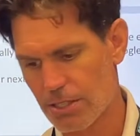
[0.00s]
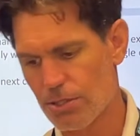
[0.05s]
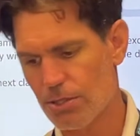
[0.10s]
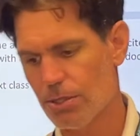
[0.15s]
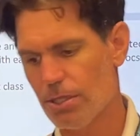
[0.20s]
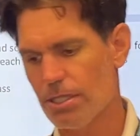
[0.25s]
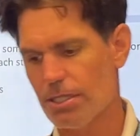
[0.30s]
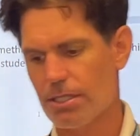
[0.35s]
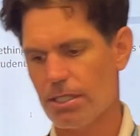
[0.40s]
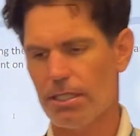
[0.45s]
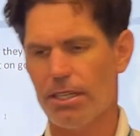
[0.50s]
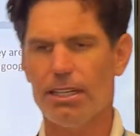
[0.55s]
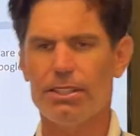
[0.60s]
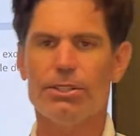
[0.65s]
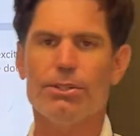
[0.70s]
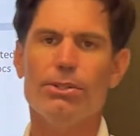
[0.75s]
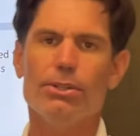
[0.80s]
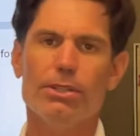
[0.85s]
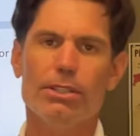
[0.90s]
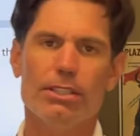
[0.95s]
do this on your
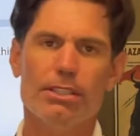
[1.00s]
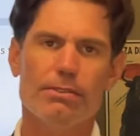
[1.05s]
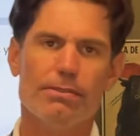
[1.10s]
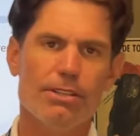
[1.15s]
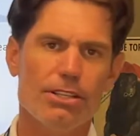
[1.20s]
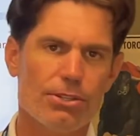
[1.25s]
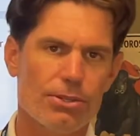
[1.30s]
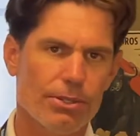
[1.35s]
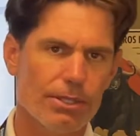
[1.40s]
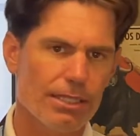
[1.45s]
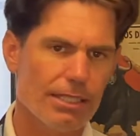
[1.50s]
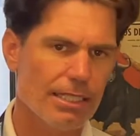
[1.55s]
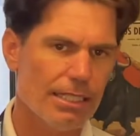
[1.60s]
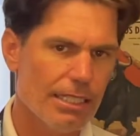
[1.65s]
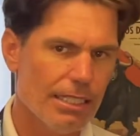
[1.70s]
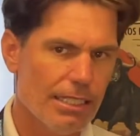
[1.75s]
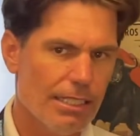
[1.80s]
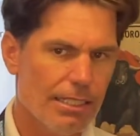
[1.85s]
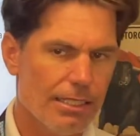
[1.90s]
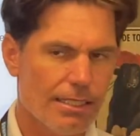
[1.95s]
own individually,
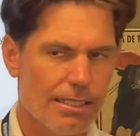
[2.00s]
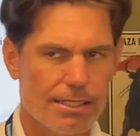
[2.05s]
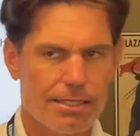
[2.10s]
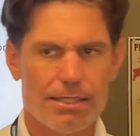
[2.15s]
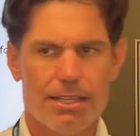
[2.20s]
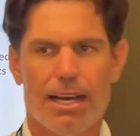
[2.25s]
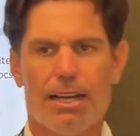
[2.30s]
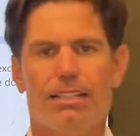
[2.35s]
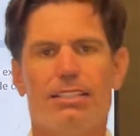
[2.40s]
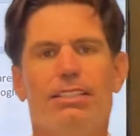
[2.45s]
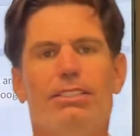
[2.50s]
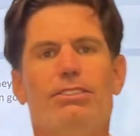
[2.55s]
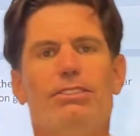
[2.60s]
it's not